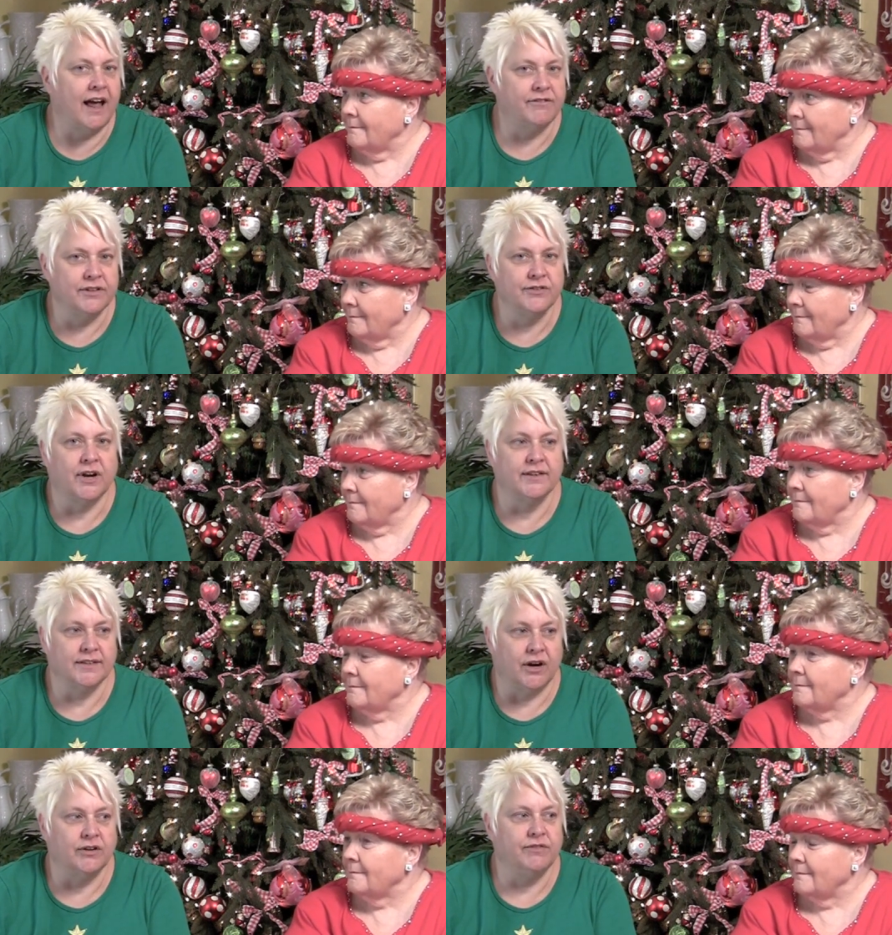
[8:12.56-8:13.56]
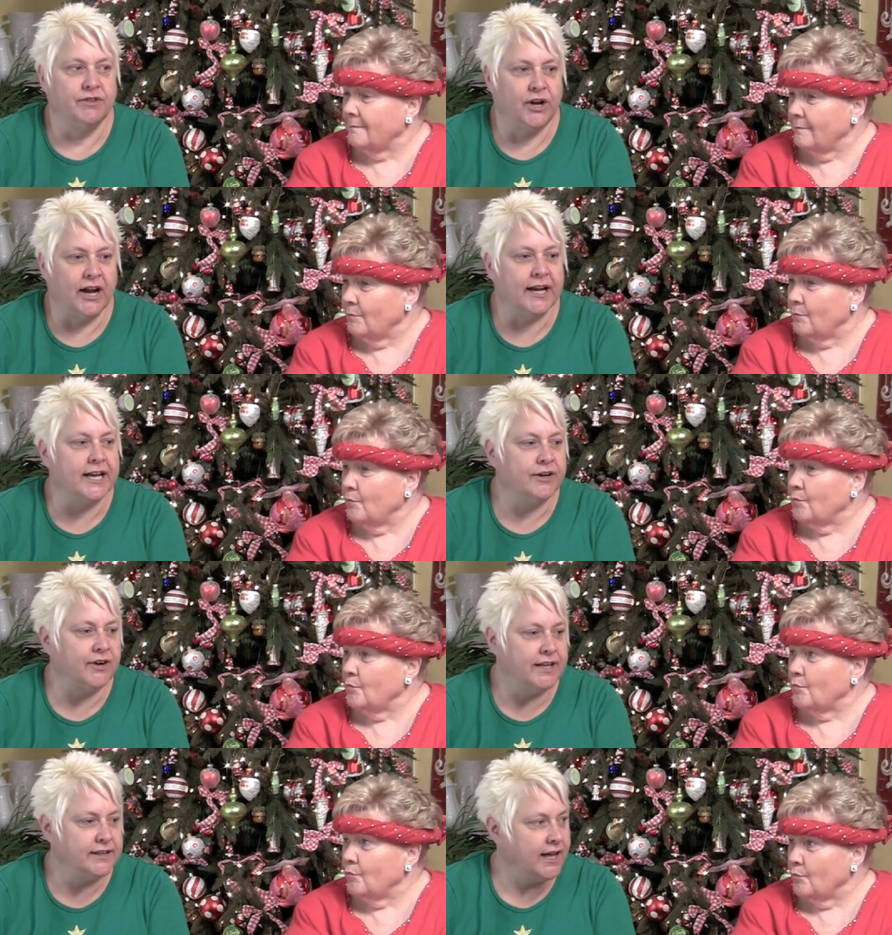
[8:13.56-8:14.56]
Speaker 1: have to stress out. If you can't get it
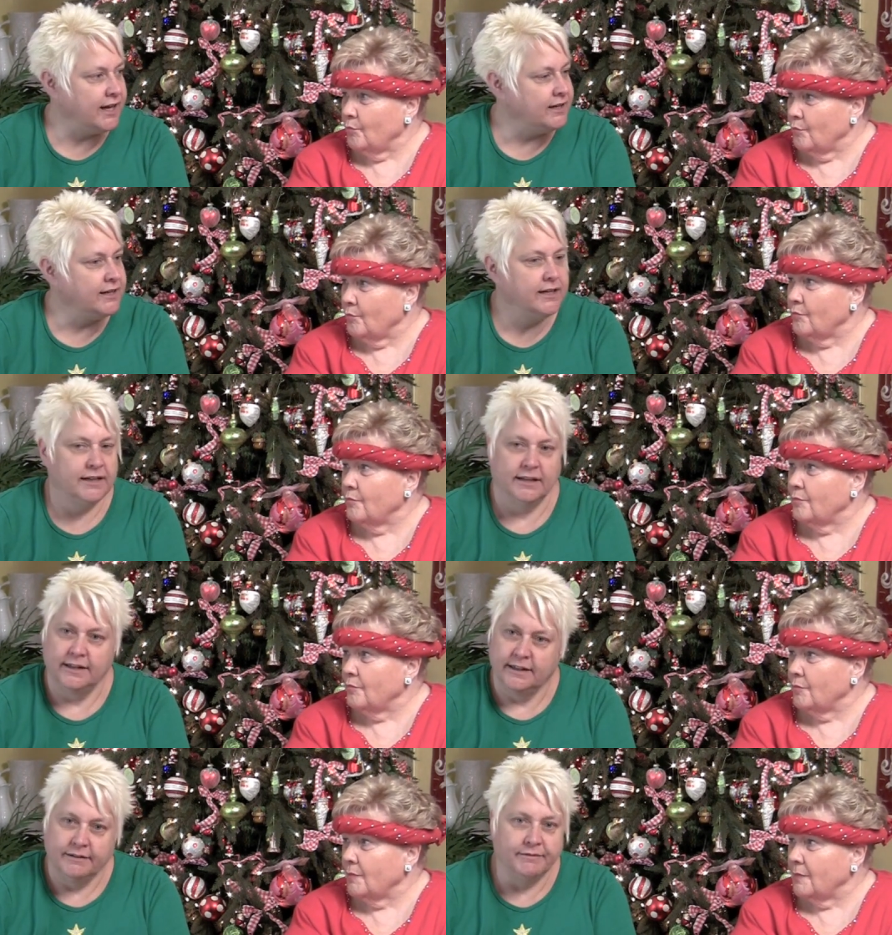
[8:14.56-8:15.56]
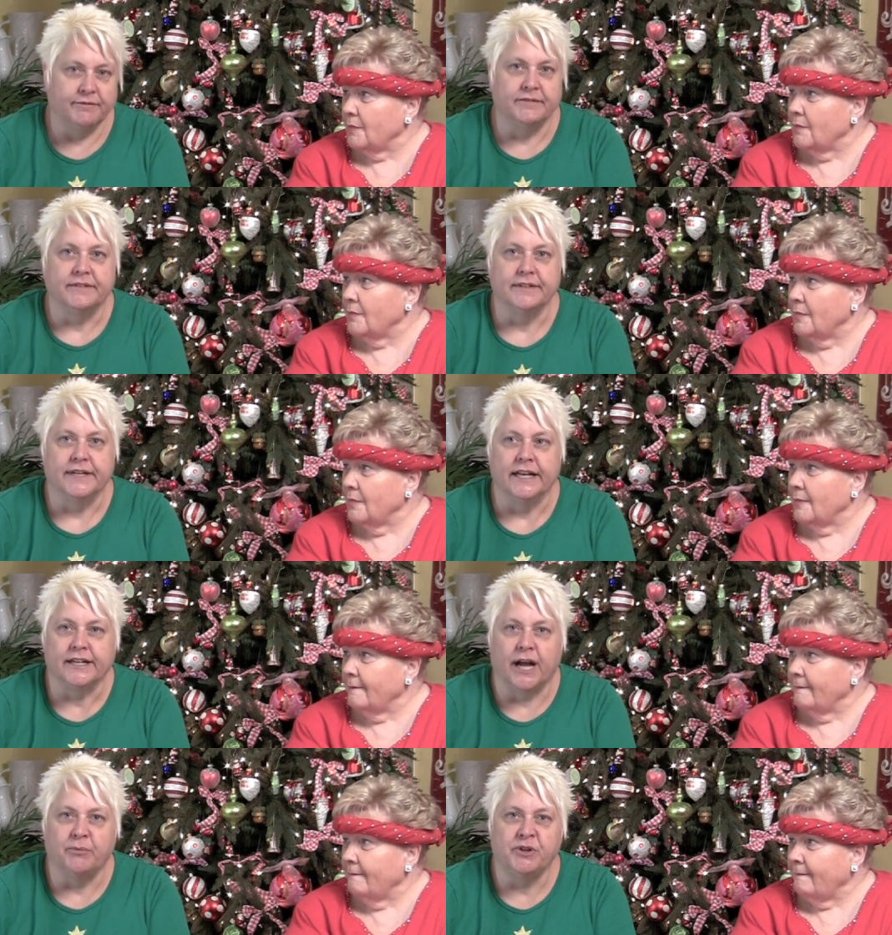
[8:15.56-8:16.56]
right then,
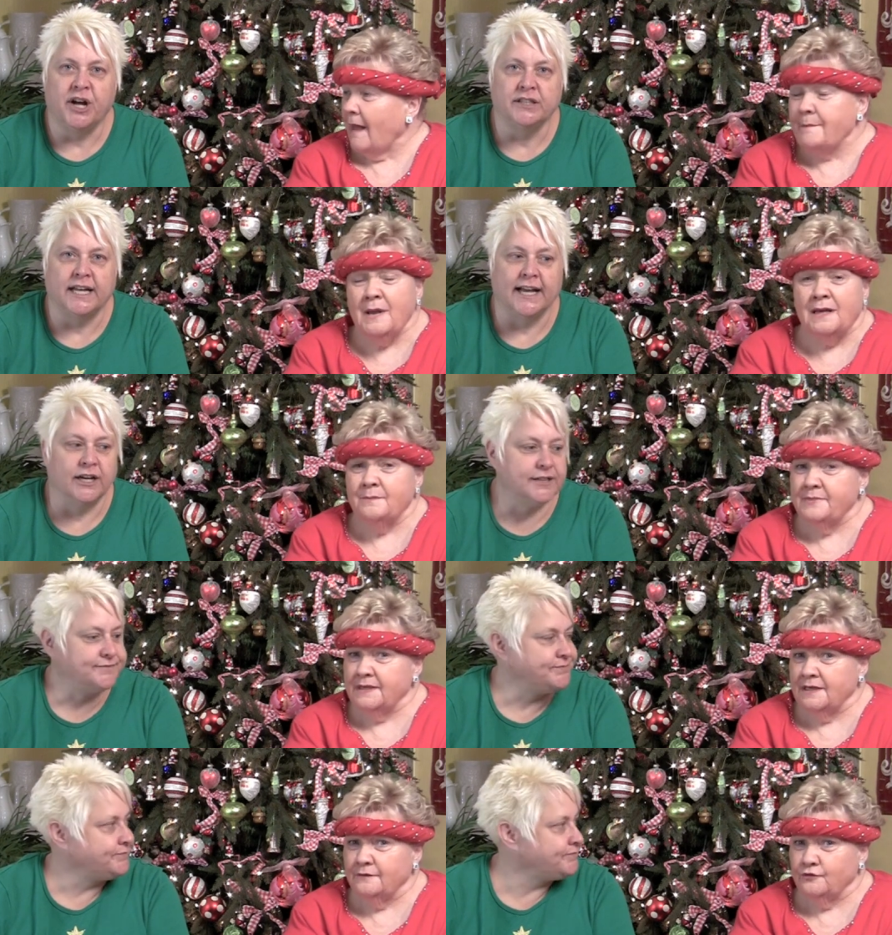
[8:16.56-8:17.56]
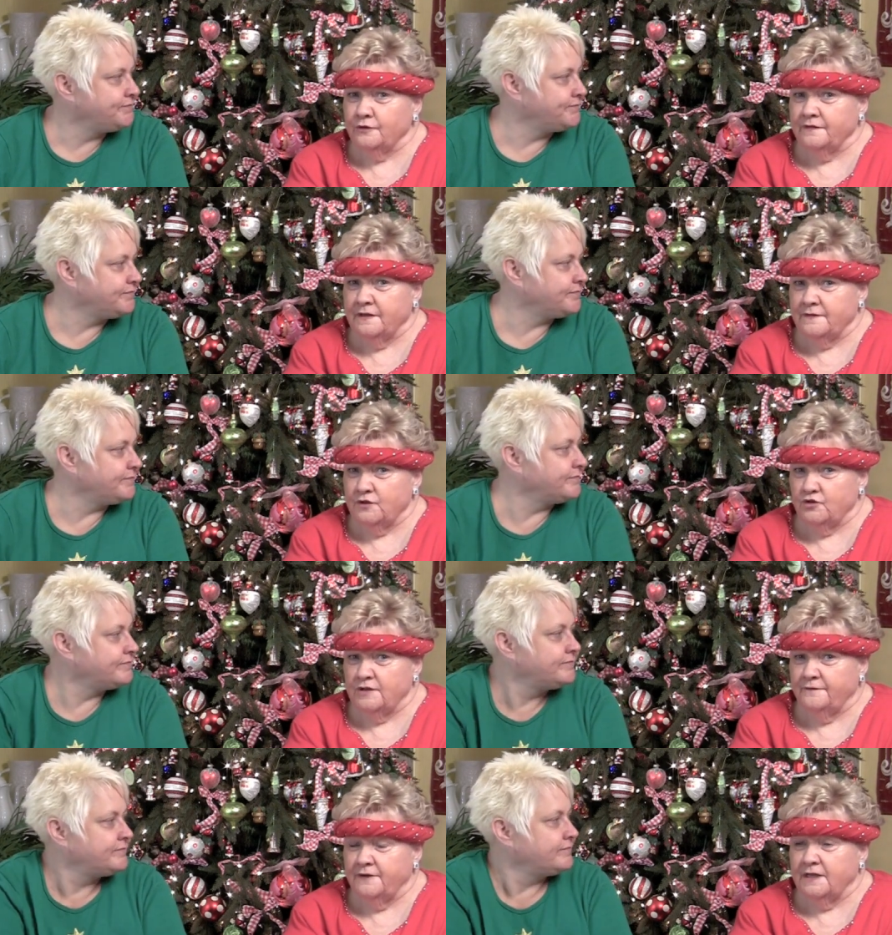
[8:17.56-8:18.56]
Speaker 2: it'll come along. I'm later. not a big giver of gift
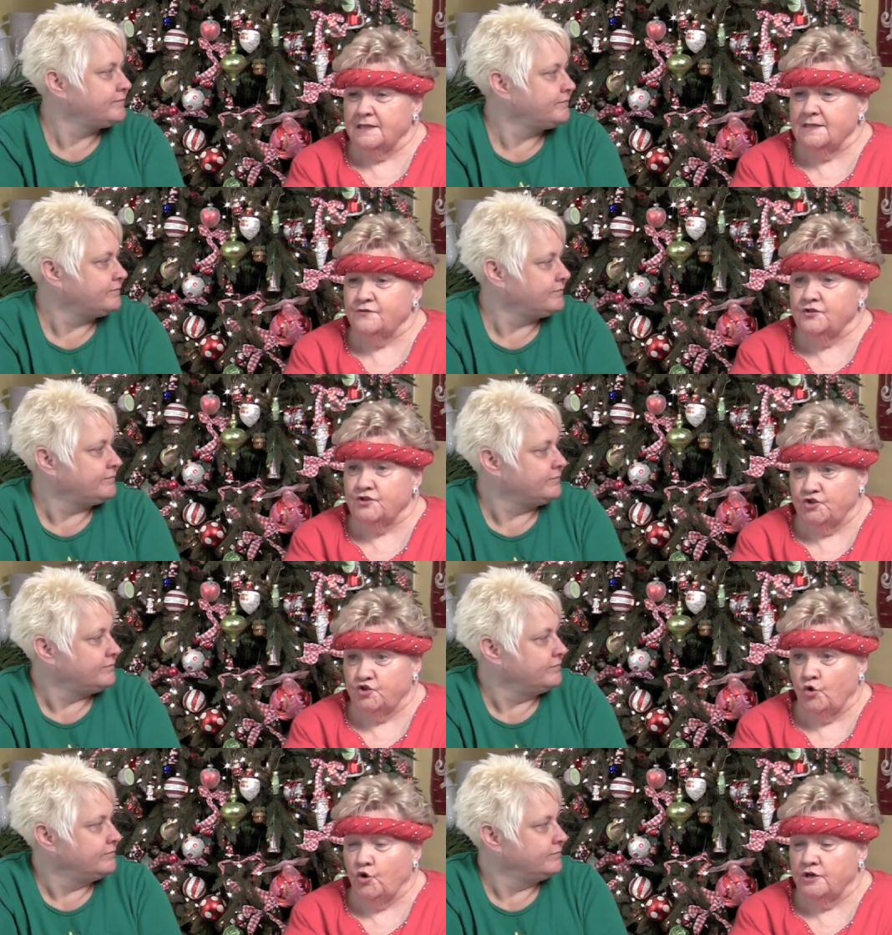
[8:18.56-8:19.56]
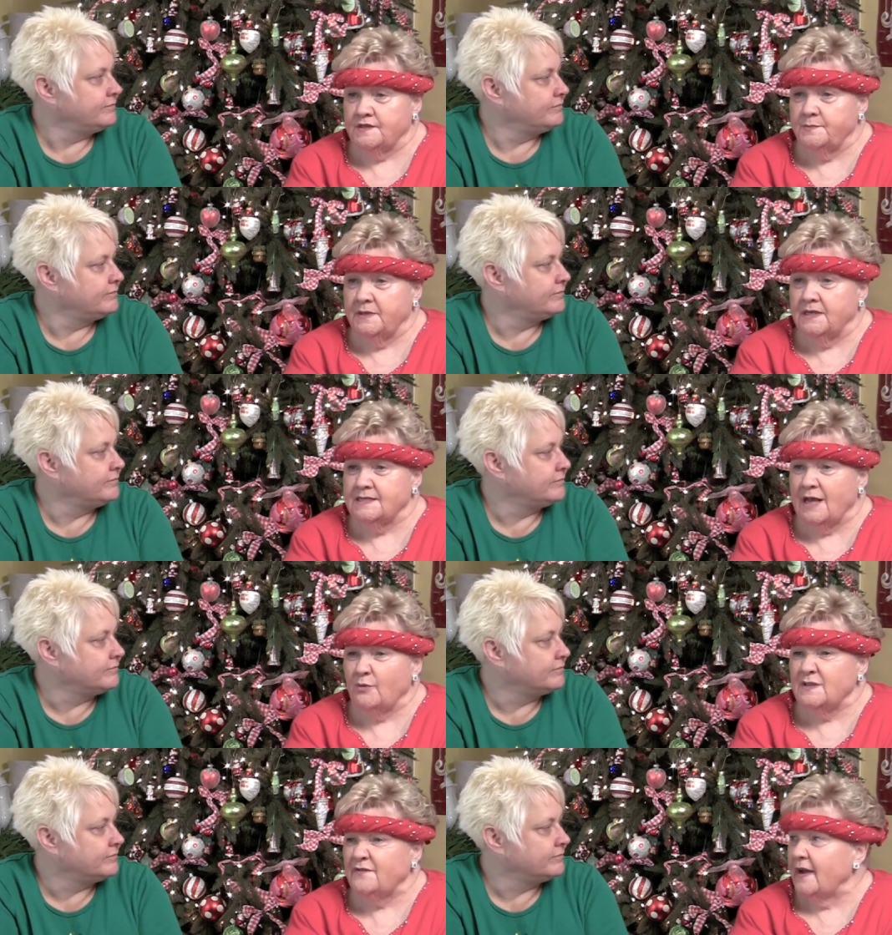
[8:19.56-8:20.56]
certificates to stores because I
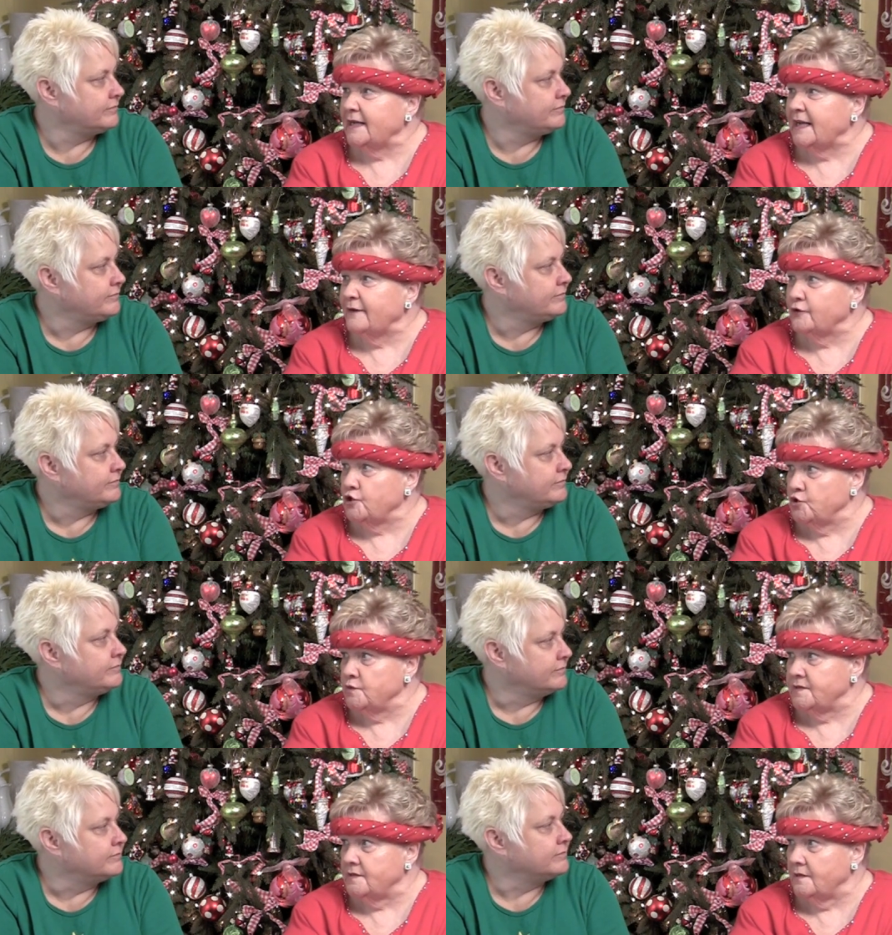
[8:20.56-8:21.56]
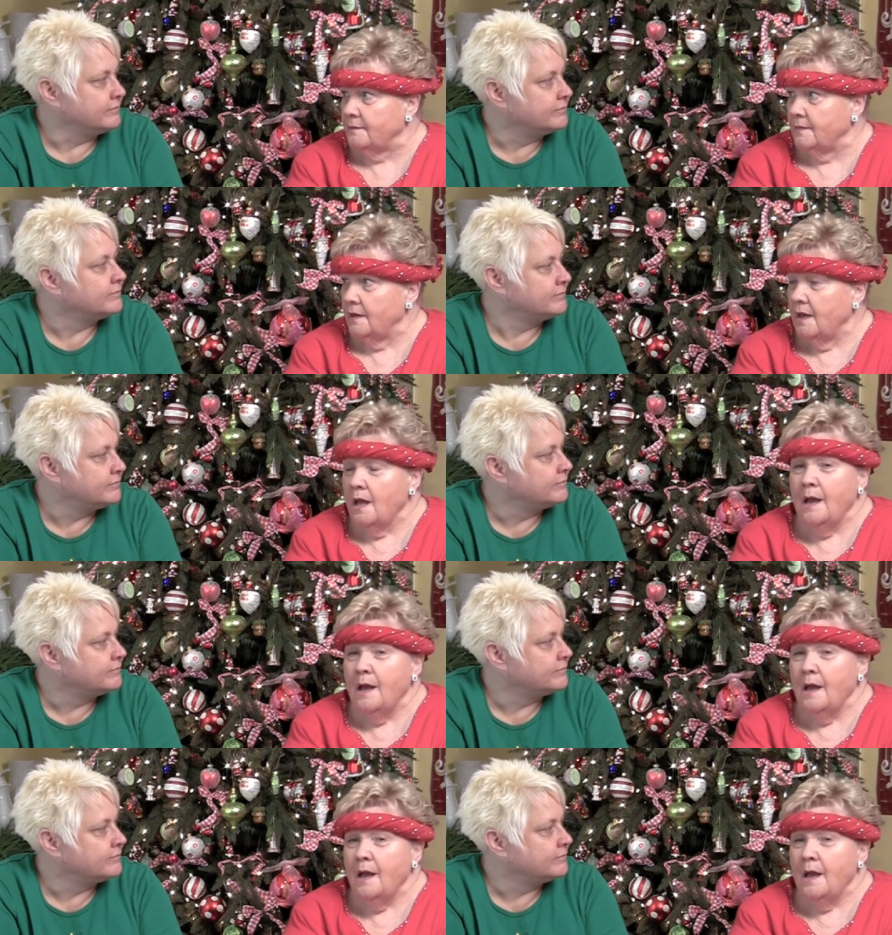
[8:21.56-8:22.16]
always find I never use them. Mm-hmm.